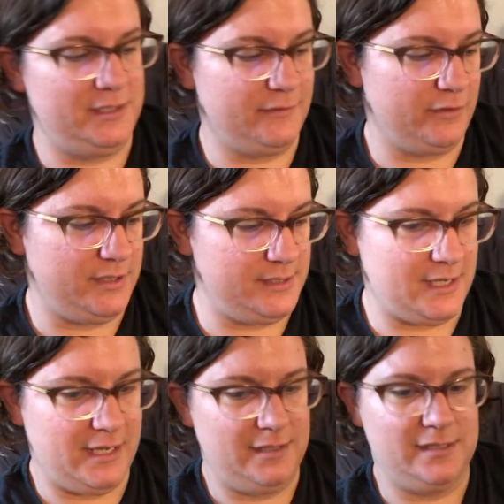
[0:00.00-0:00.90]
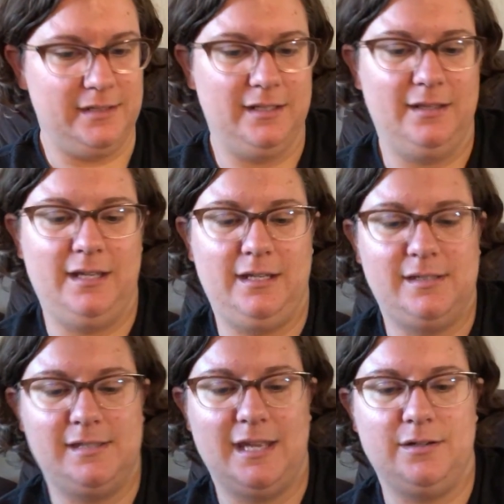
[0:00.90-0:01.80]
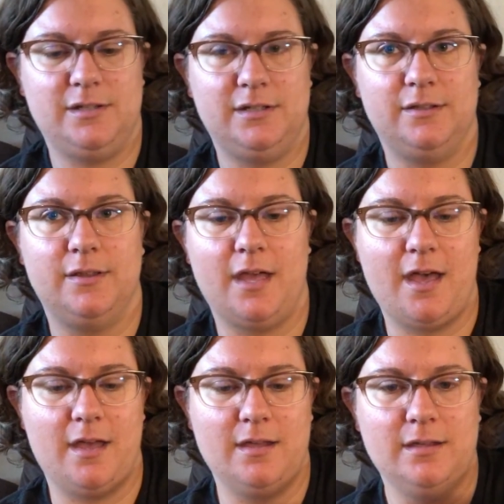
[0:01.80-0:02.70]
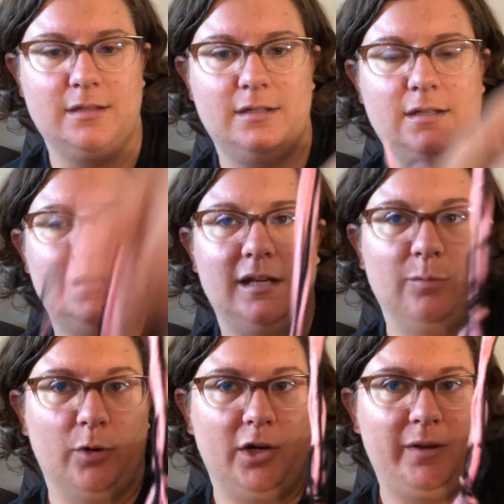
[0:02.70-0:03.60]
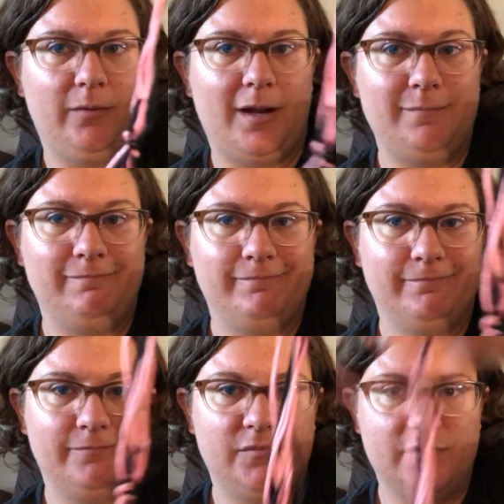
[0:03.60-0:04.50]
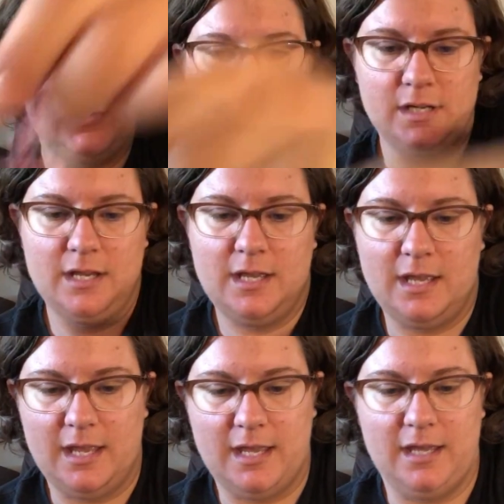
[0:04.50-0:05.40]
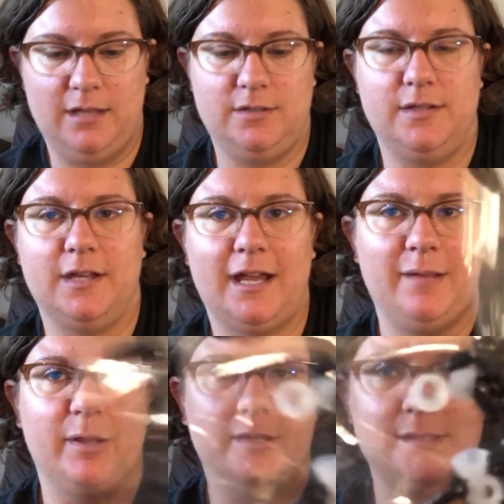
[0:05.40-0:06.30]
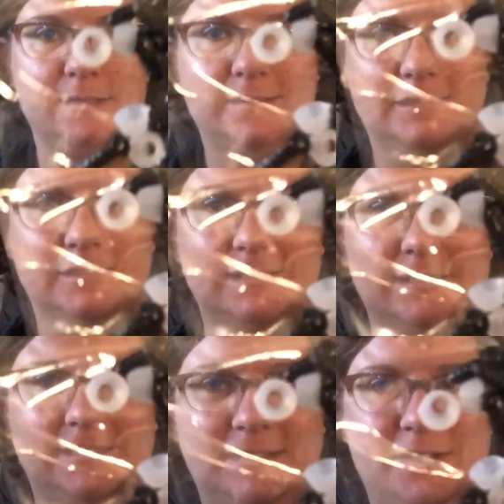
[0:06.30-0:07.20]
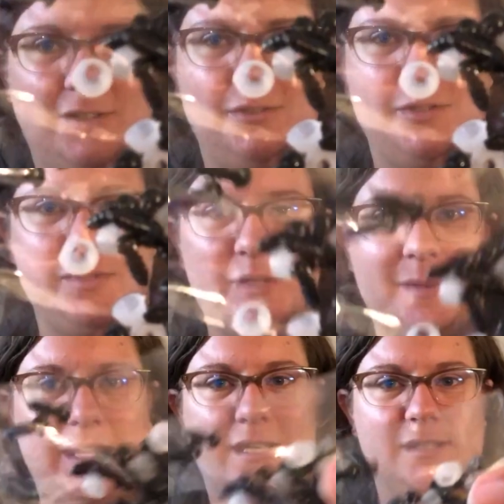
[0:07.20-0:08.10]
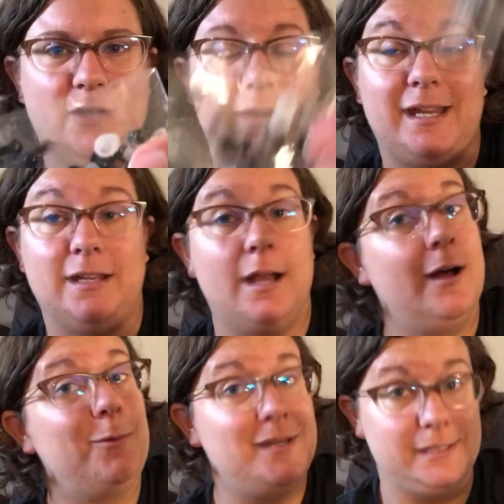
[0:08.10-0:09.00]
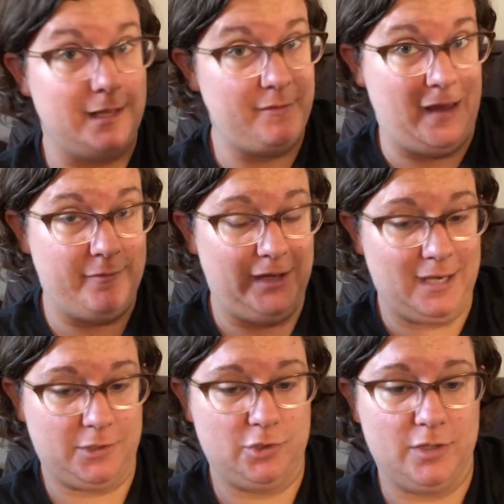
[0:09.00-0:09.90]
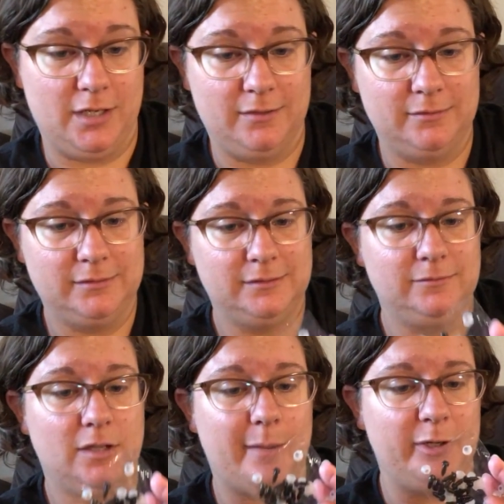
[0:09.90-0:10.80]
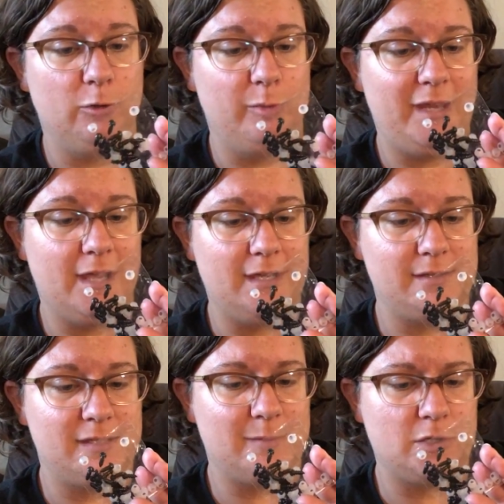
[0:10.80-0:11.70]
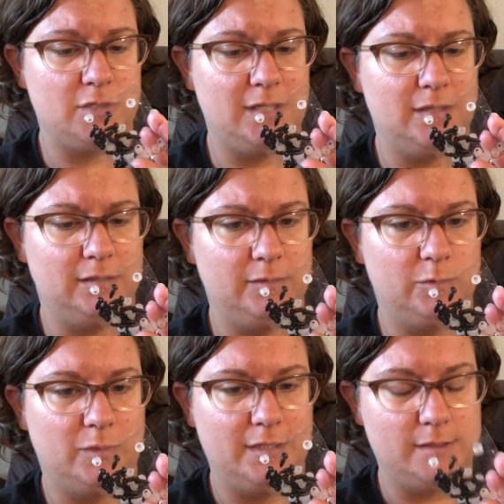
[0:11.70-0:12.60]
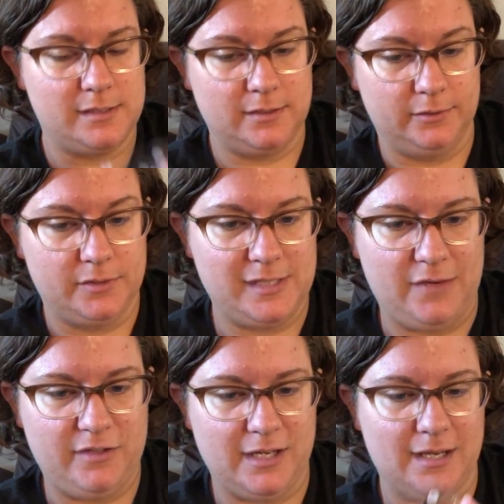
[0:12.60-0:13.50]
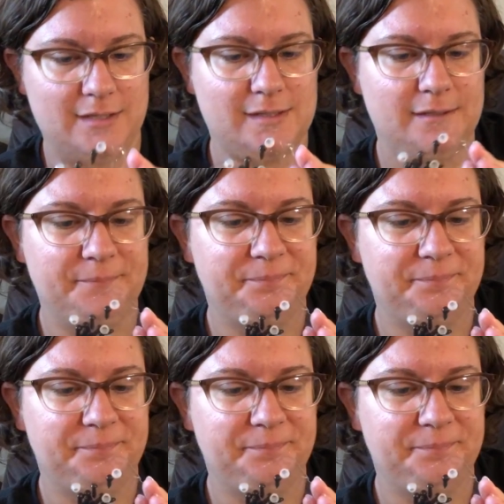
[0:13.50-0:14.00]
in different designs. And then they sent the embroidery thread and the eyeballs to use to make it. So I always love having extra amigurumi eyes, especially the little ones, the little safety eyes.